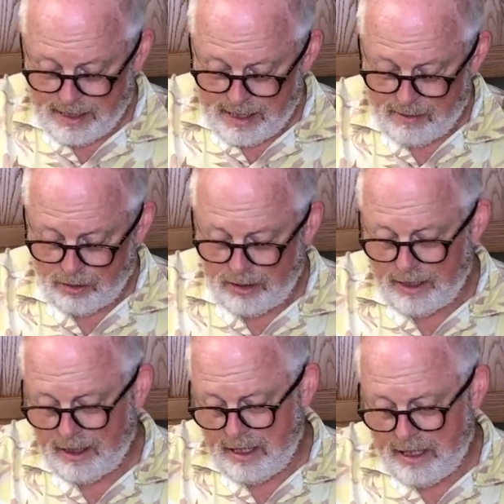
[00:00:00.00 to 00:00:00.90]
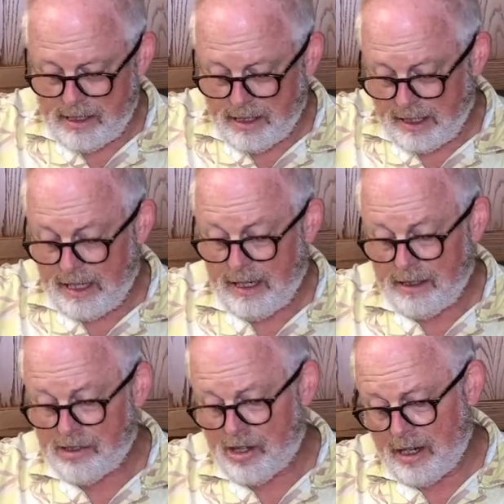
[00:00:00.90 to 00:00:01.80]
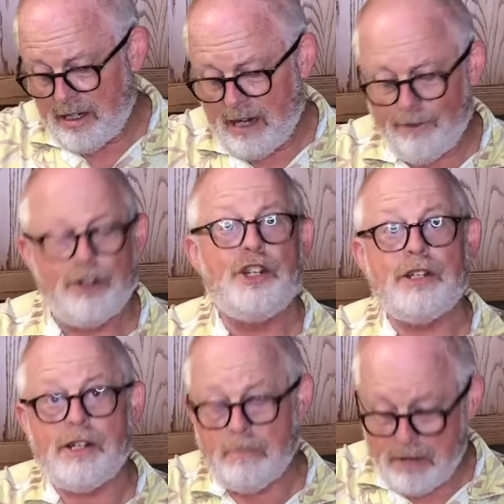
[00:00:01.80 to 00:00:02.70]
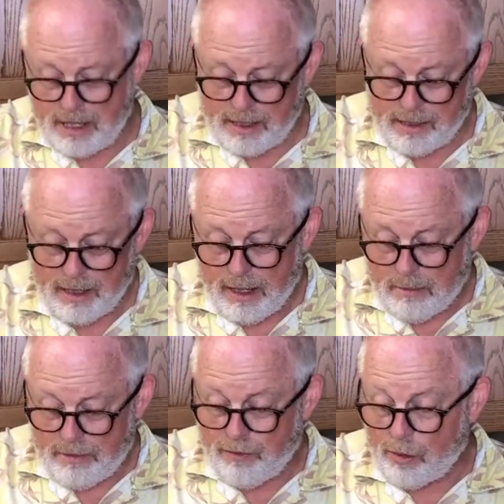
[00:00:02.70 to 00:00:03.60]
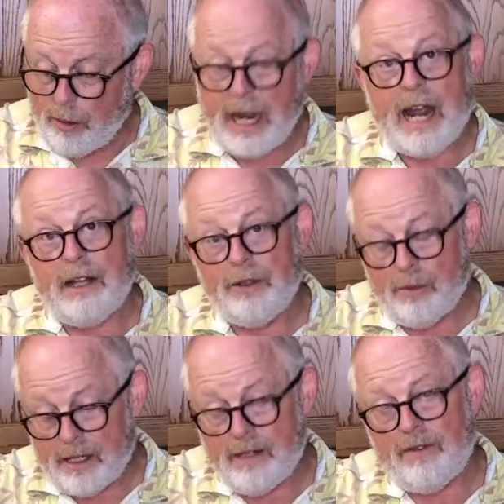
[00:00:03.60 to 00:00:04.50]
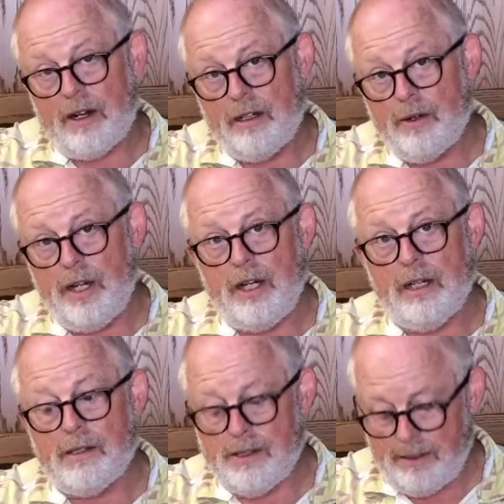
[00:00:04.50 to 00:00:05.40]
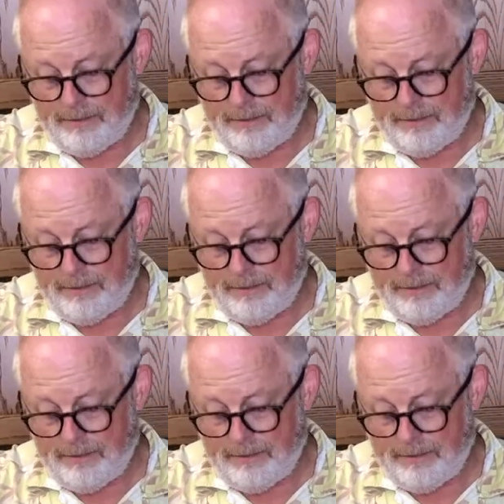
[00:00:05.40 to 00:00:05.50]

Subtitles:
And we'll let these again saute for just a minute before we add the rest of our ingredients.